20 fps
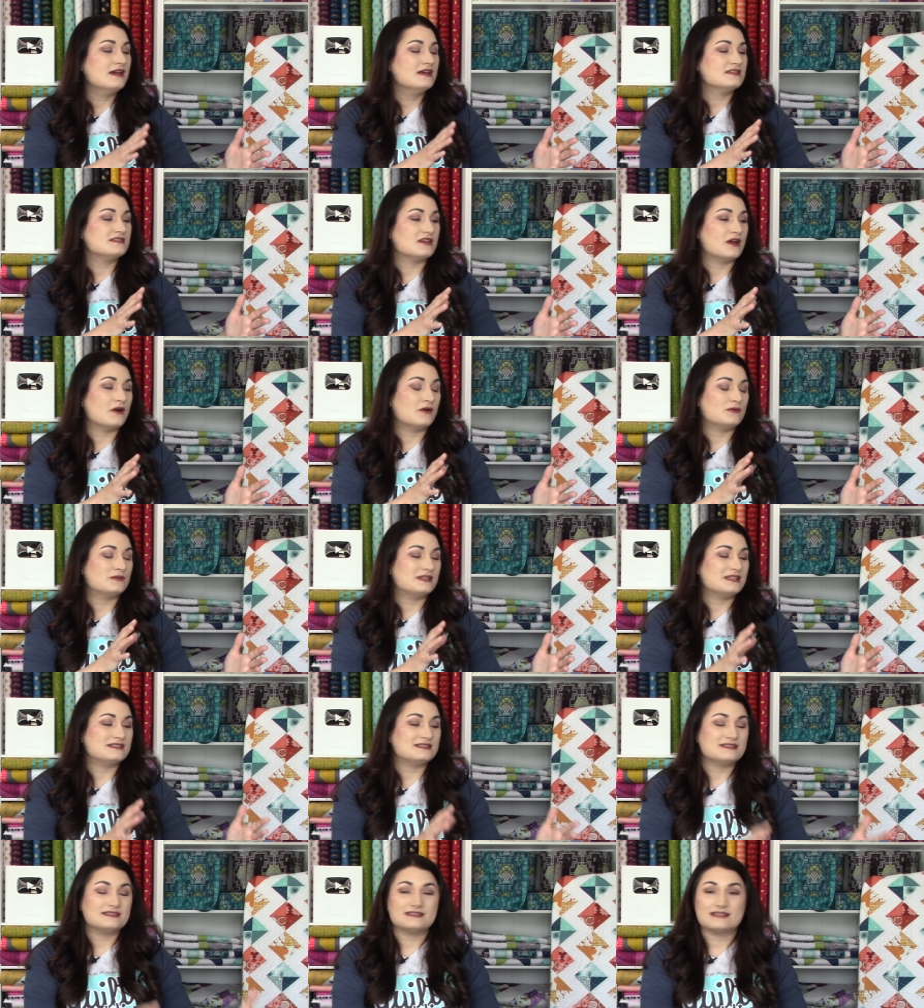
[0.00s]
So
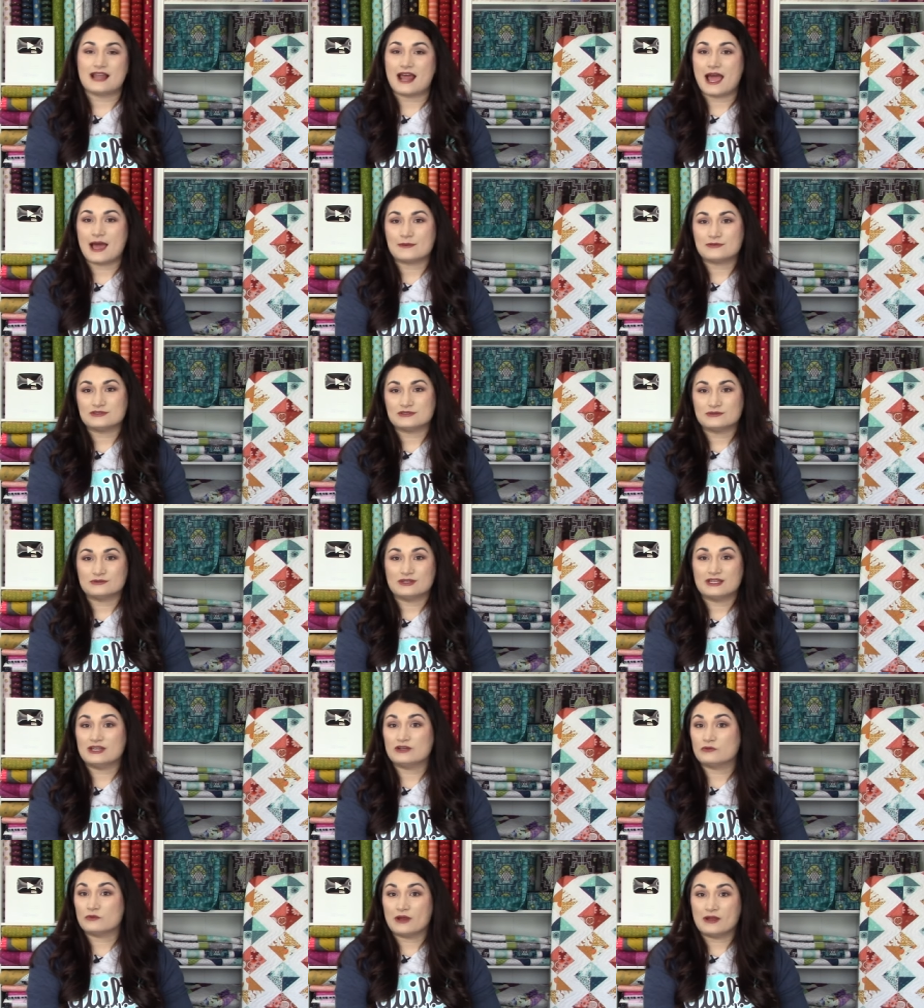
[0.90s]
this is an
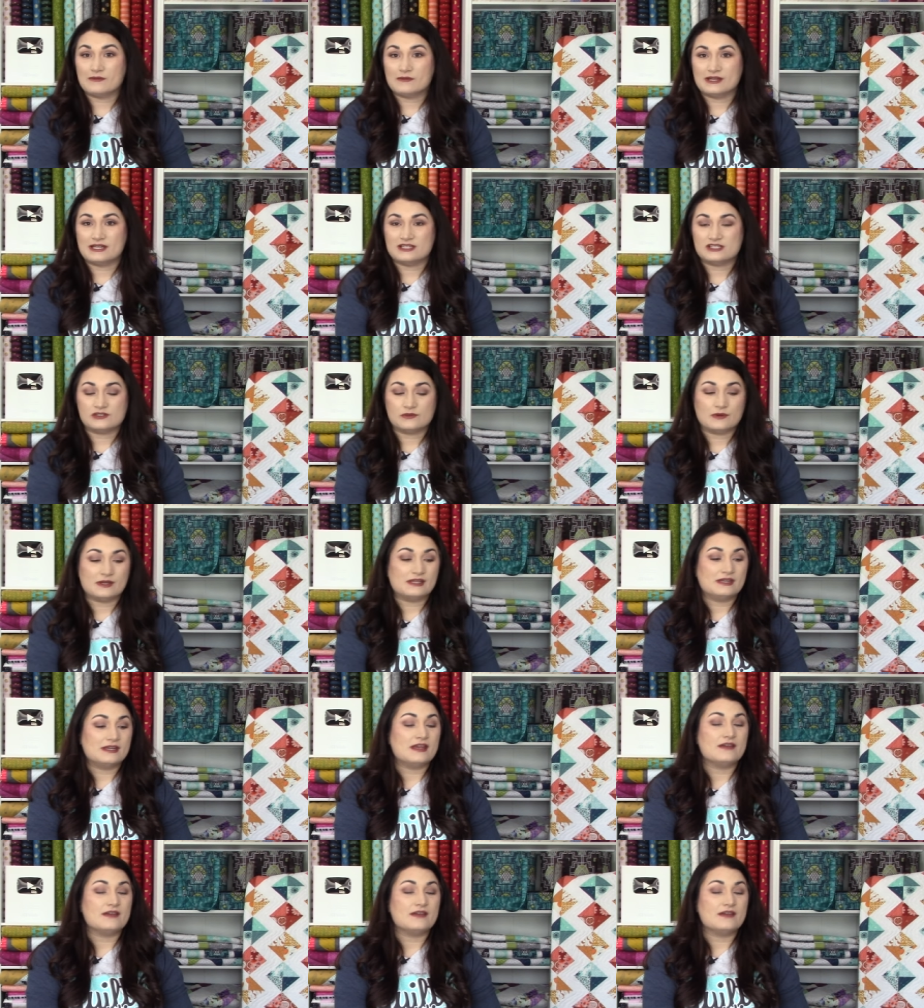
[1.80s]
absolutely a great way to do it.